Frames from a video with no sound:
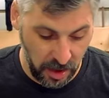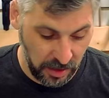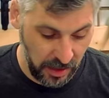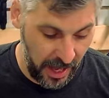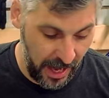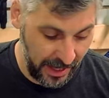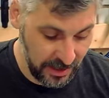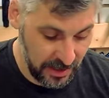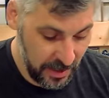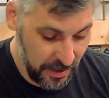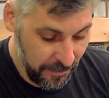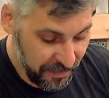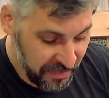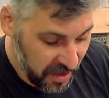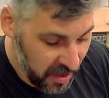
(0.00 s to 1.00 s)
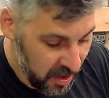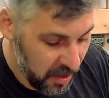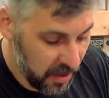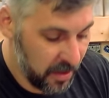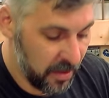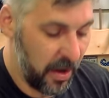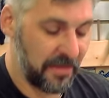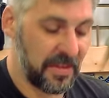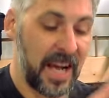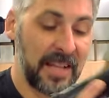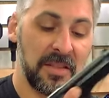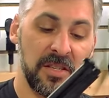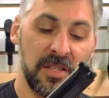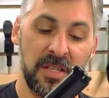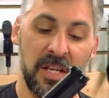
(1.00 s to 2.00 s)
a lot, I've
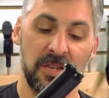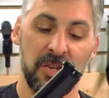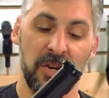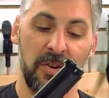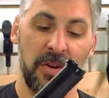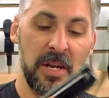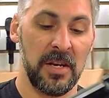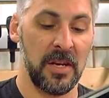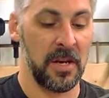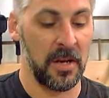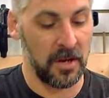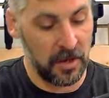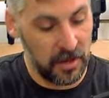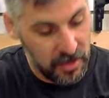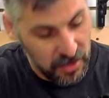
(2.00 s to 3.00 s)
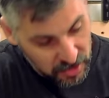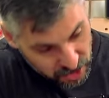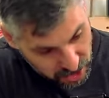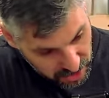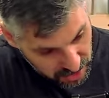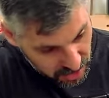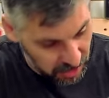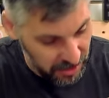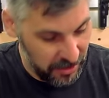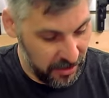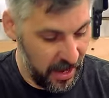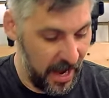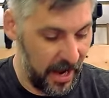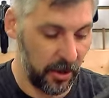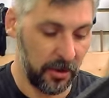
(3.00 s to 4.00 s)
got this Centurion here, she's
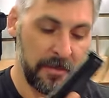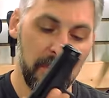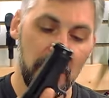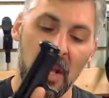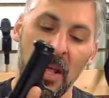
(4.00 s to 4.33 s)
cleared out.